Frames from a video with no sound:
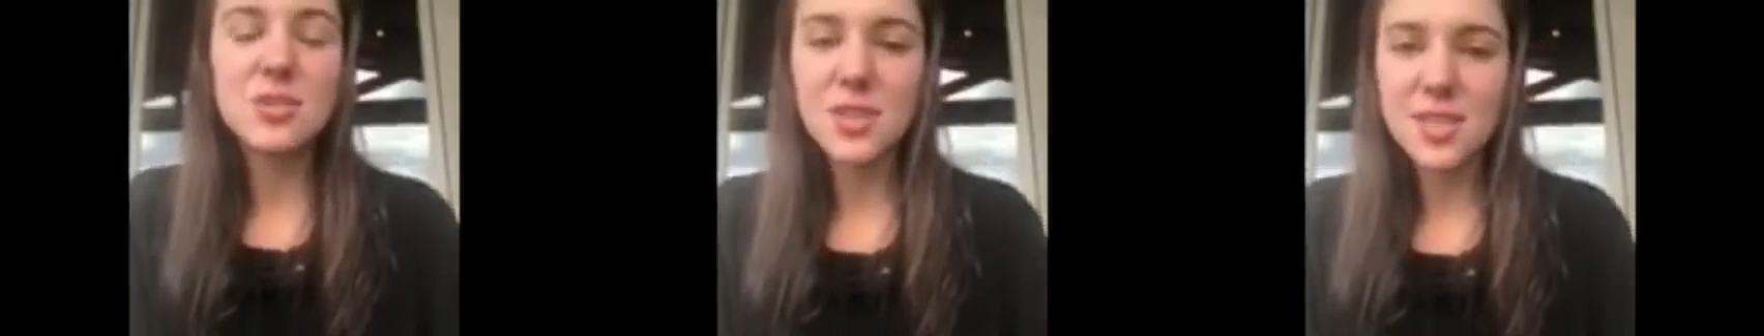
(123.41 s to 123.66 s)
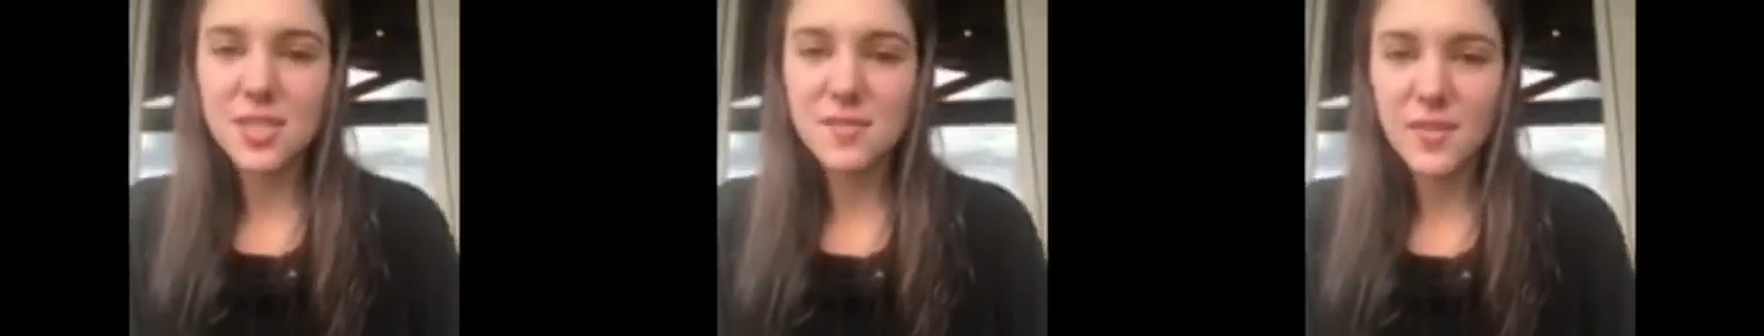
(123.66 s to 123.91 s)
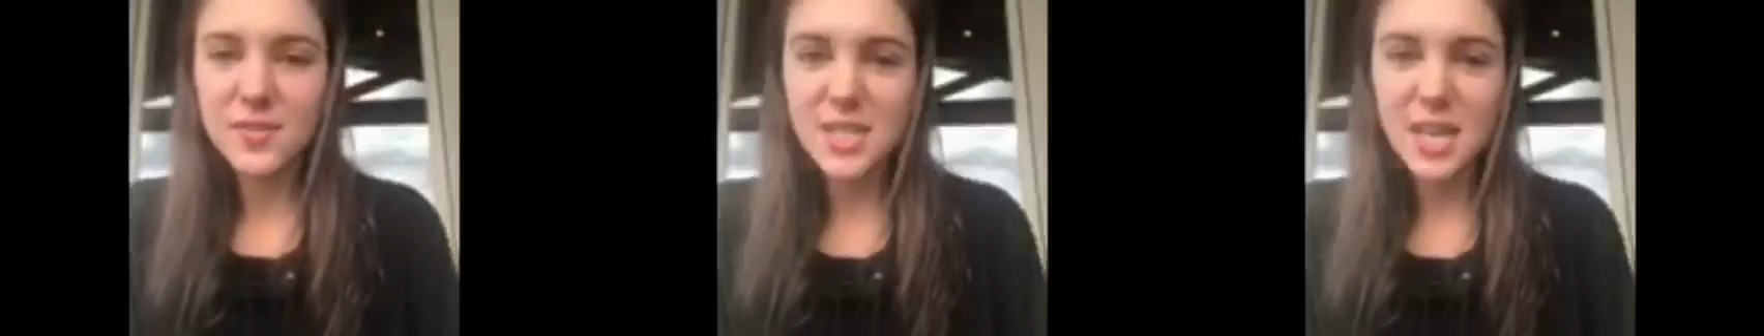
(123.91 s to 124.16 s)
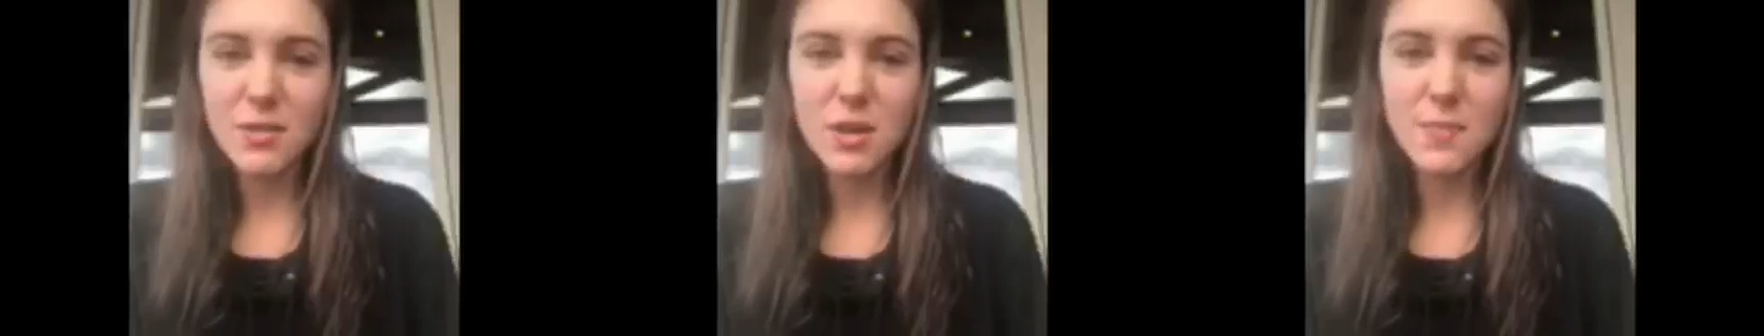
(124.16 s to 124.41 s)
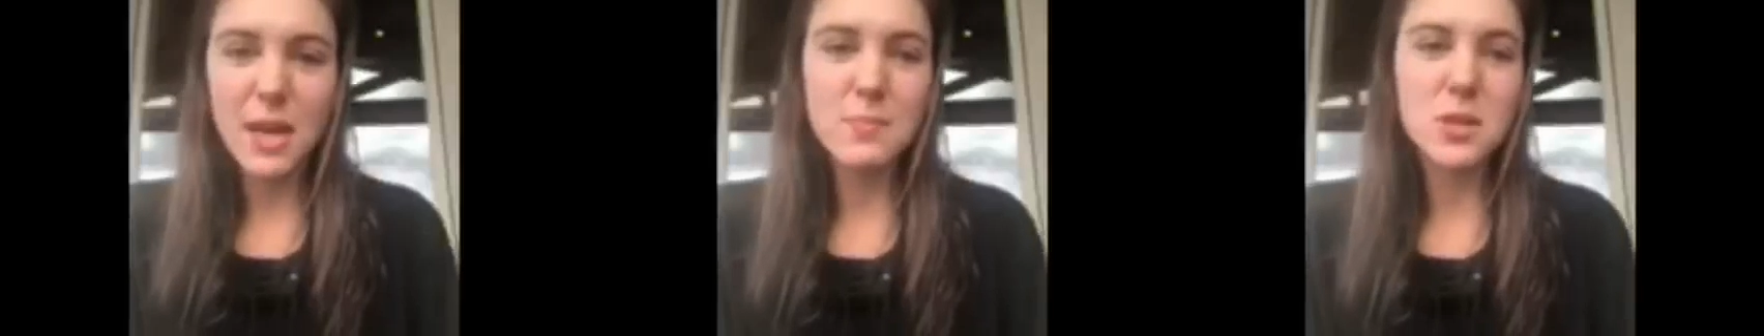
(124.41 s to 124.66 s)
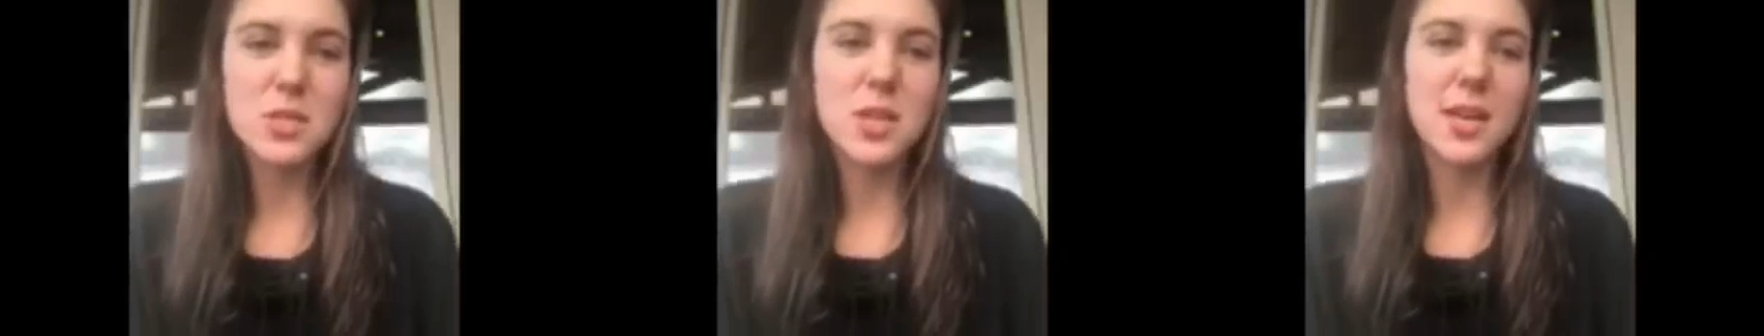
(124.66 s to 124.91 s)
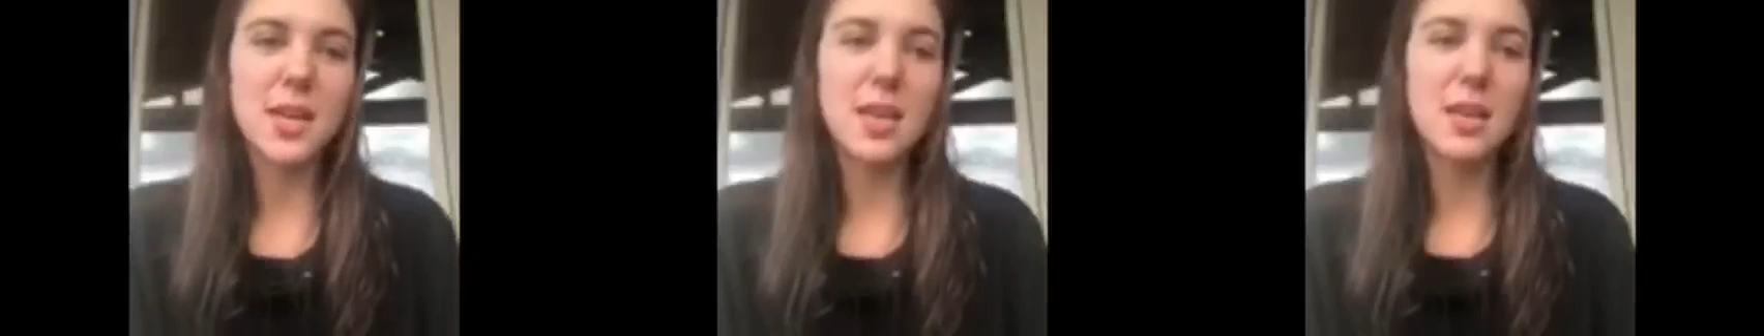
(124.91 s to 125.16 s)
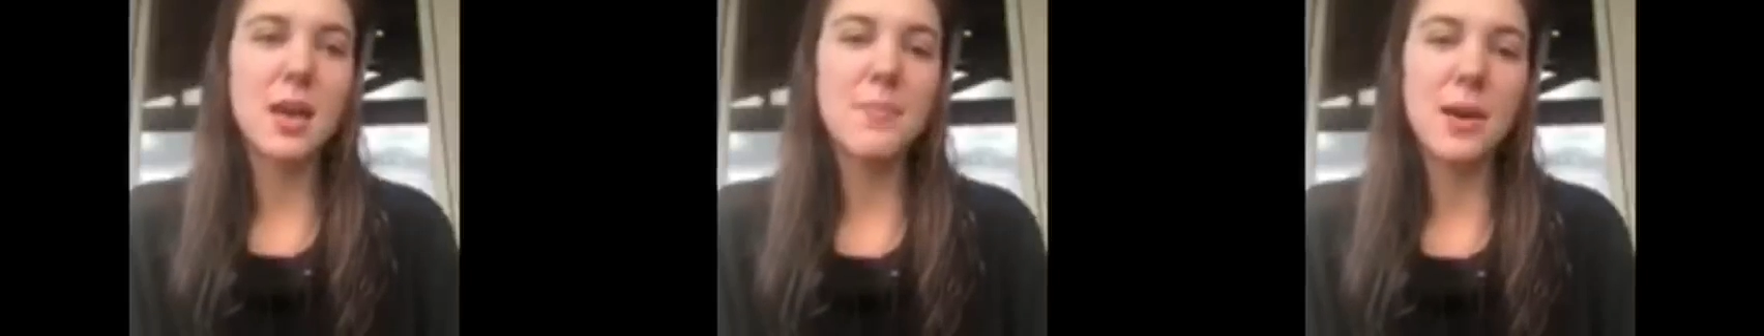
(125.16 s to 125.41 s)
2015 wrote a paper
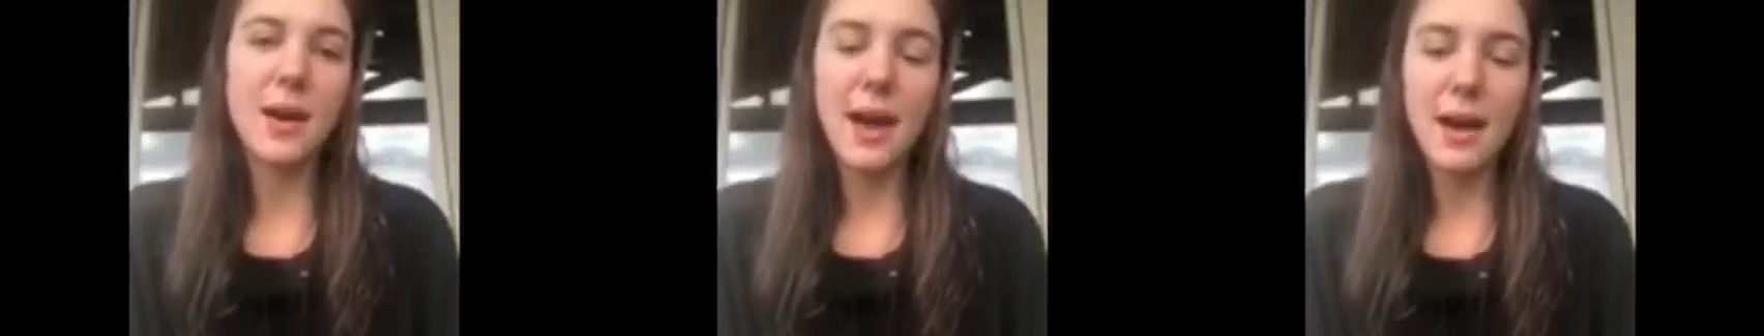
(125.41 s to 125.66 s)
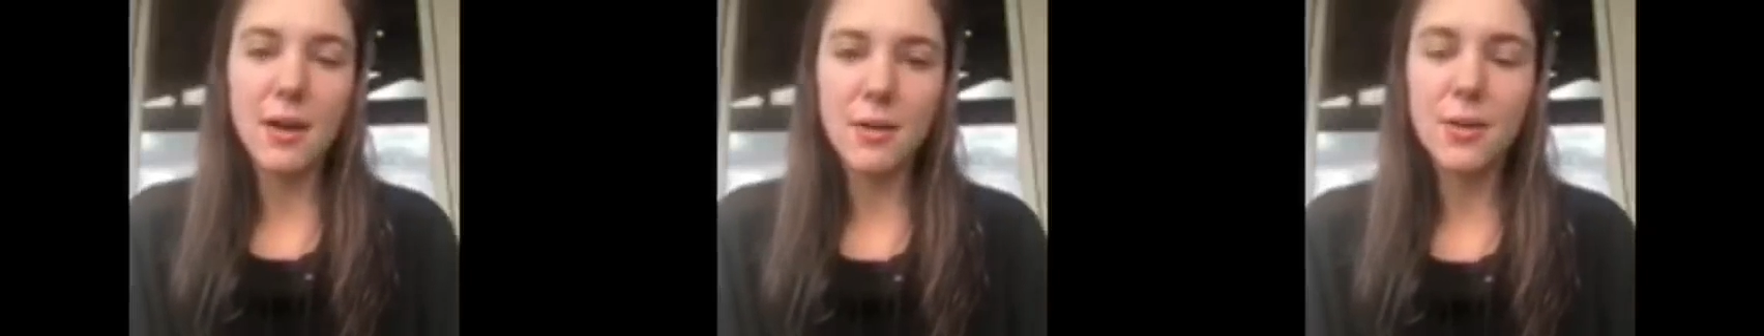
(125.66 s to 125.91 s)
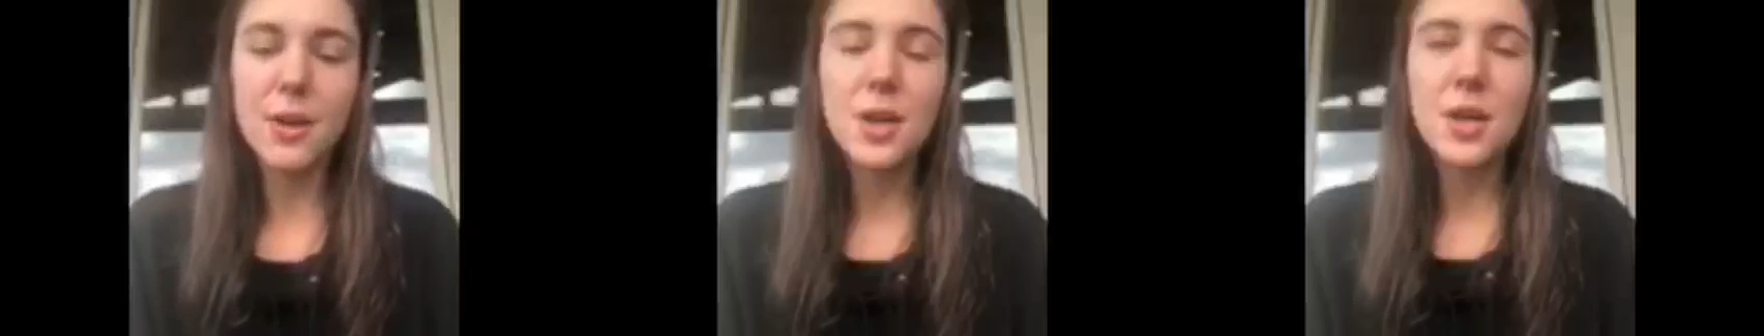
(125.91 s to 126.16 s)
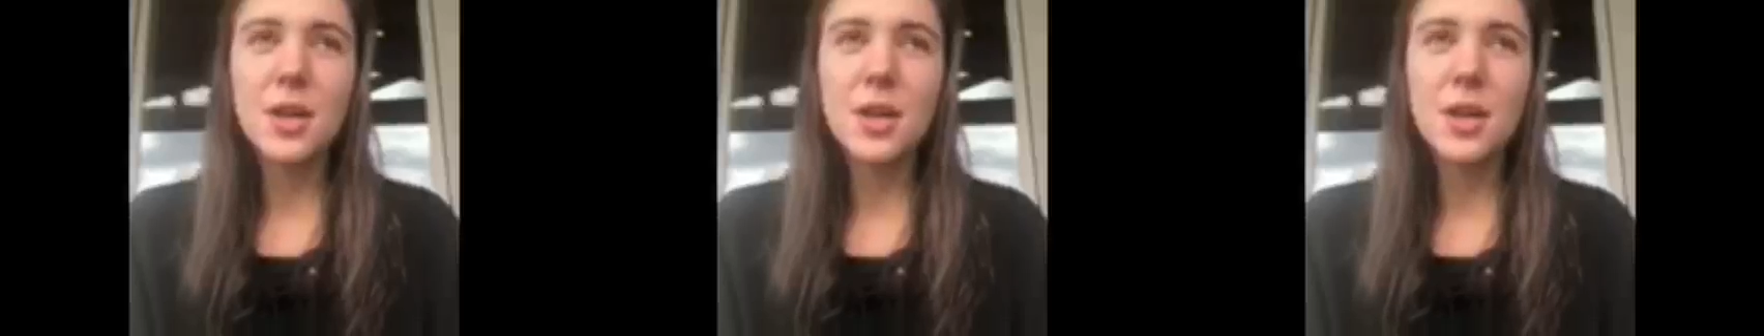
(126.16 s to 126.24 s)
talking about how